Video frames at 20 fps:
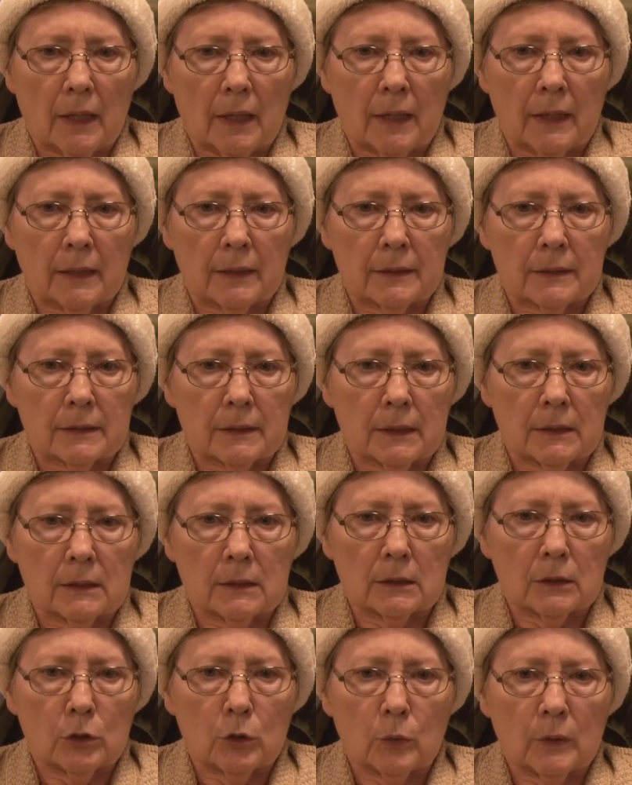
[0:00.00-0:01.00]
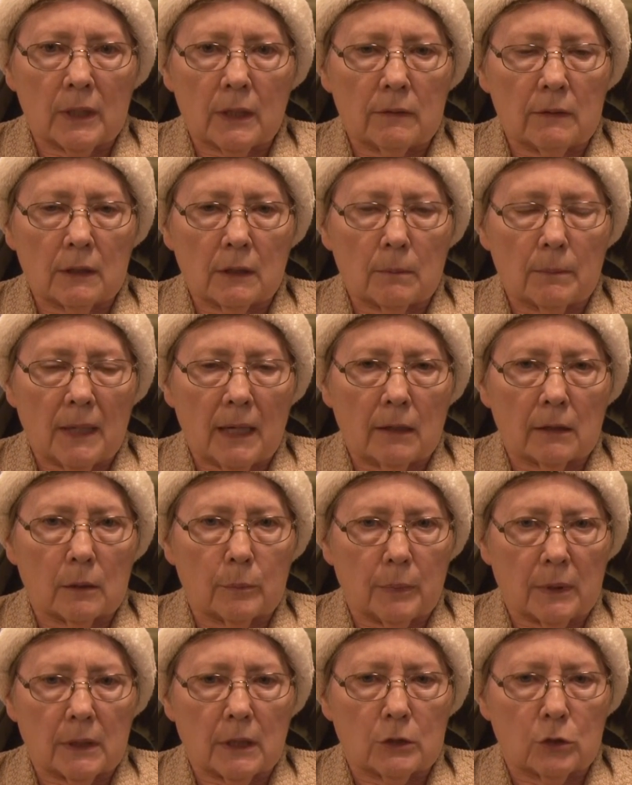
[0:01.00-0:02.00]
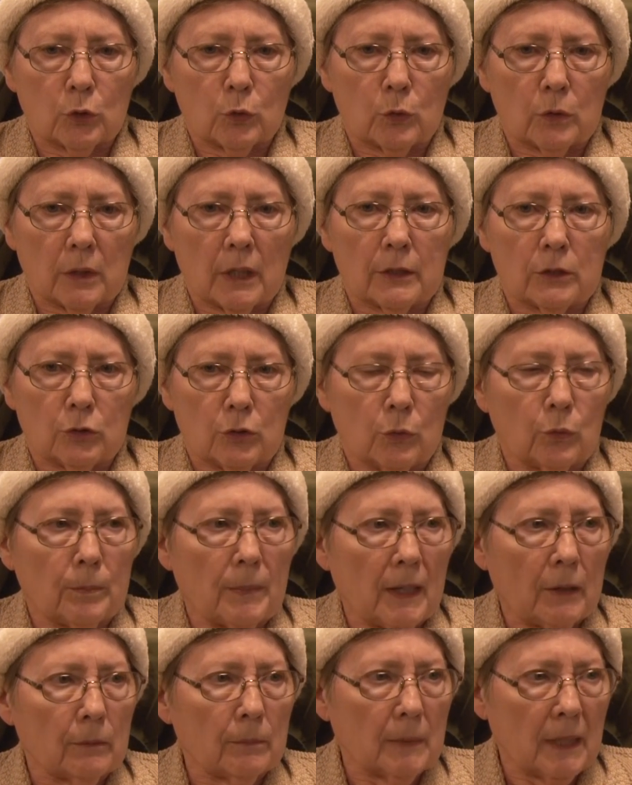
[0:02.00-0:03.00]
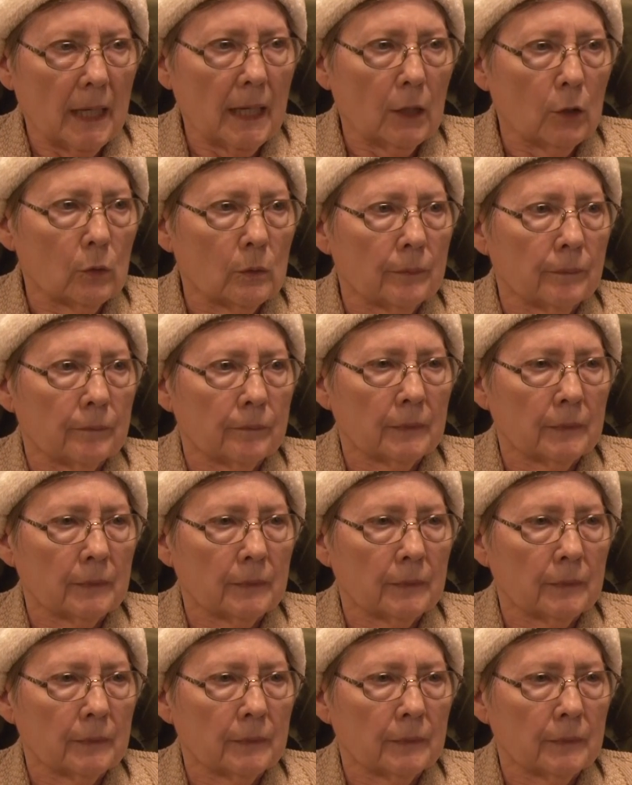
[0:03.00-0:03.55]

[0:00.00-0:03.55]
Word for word: and I didn't know anything about it, but I don't I know about them now.